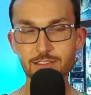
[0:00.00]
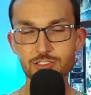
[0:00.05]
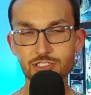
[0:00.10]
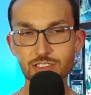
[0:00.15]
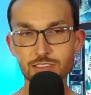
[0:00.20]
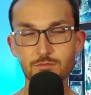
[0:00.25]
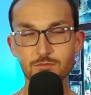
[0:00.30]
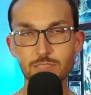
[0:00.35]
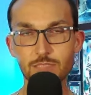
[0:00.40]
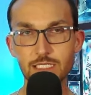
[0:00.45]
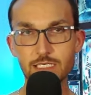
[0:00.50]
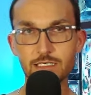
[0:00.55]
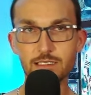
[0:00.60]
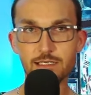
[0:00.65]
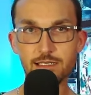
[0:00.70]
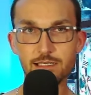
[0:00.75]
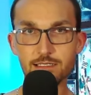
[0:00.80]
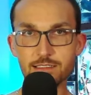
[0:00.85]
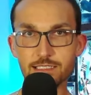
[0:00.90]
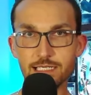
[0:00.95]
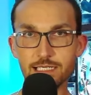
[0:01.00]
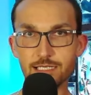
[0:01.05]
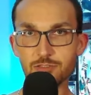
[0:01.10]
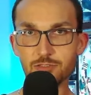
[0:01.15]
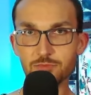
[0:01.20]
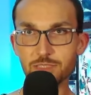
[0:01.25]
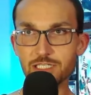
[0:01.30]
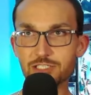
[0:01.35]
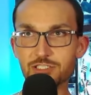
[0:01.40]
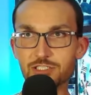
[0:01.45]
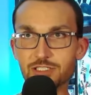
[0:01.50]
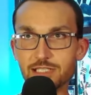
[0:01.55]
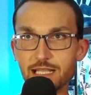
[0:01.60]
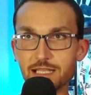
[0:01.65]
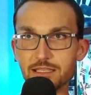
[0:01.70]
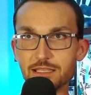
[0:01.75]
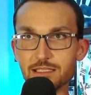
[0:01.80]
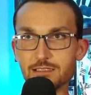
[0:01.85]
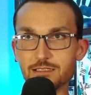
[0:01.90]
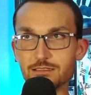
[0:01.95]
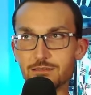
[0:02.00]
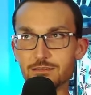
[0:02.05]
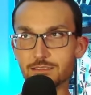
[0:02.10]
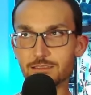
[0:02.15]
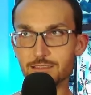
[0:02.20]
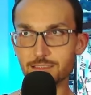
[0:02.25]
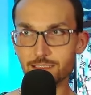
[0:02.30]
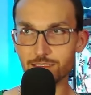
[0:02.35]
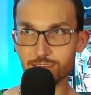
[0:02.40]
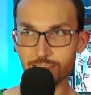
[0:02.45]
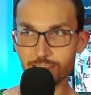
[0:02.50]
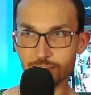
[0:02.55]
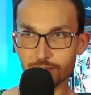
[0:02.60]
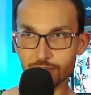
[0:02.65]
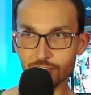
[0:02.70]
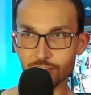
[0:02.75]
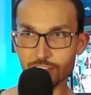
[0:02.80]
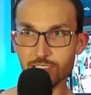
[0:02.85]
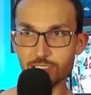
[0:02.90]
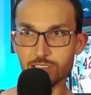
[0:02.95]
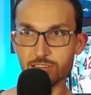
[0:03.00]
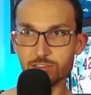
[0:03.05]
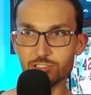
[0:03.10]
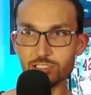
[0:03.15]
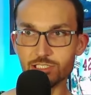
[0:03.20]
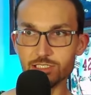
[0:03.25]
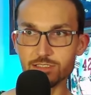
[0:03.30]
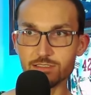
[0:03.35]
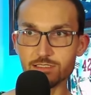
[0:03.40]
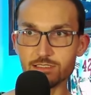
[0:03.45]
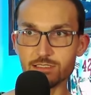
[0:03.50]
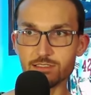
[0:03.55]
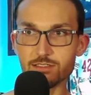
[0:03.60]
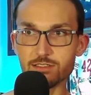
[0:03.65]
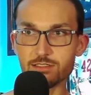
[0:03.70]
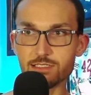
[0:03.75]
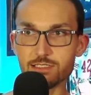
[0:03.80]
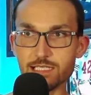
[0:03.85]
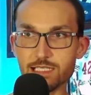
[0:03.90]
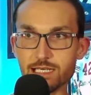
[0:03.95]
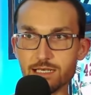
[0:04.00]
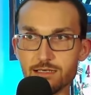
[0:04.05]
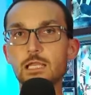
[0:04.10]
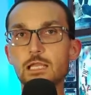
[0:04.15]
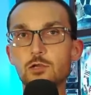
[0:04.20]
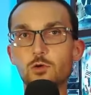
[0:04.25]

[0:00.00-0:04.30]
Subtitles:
and being an entitled bitch in that theater, it's like, you know, she got her just desserts there.